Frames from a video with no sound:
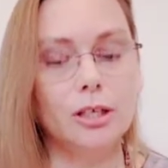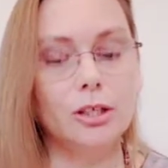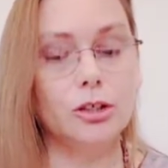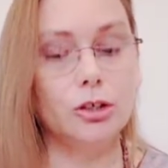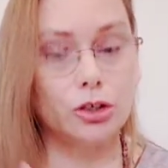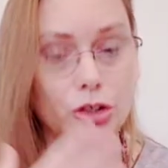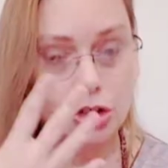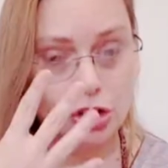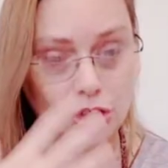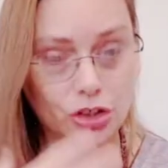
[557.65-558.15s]

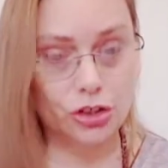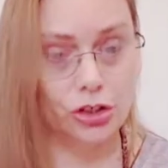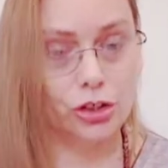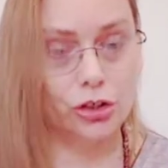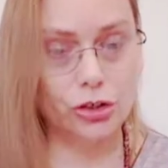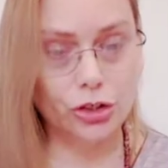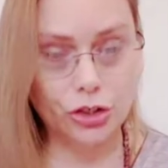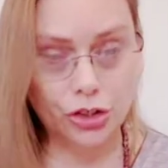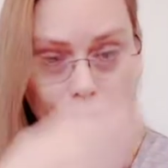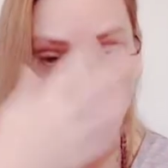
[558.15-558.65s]
your
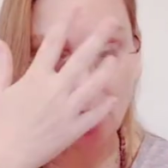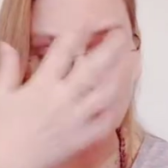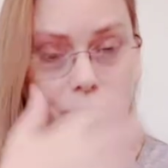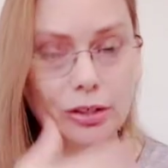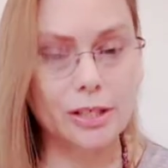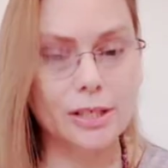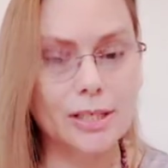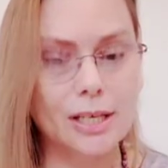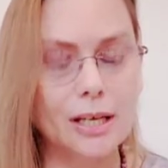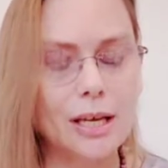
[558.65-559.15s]

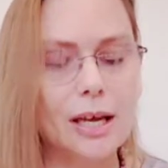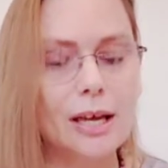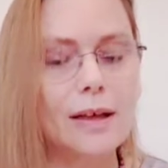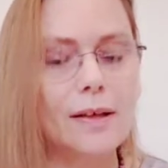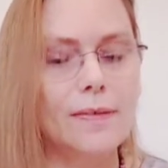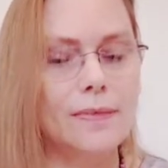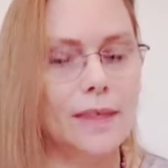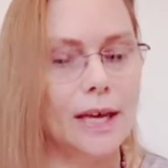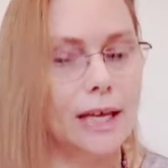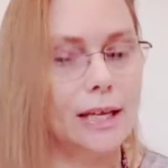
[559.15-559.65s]
chakras,
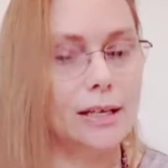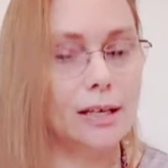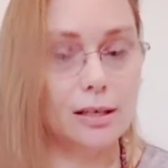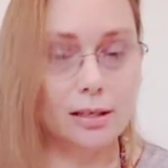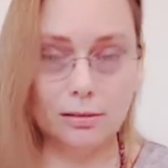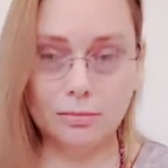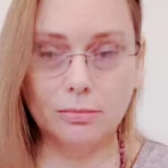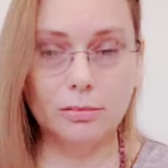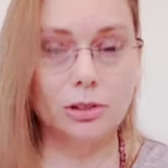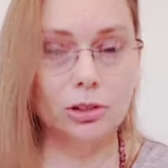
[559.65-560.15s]
then
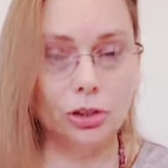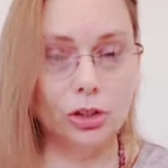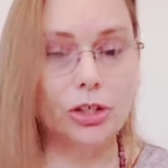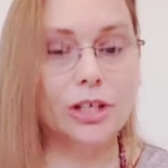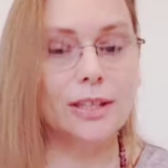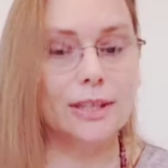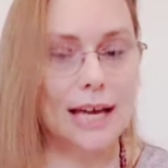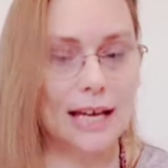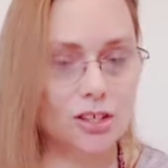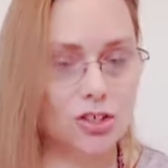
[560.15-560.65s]

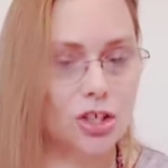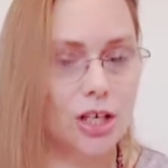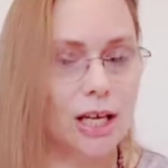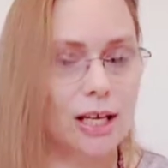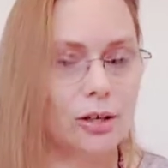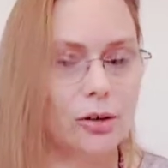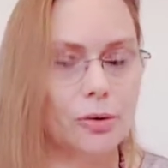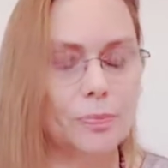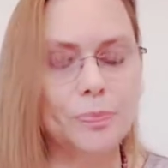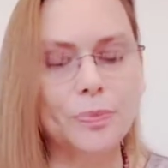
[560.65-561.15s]
look at that
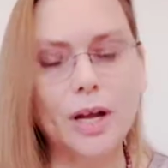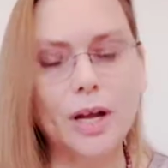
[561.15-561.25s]
channel.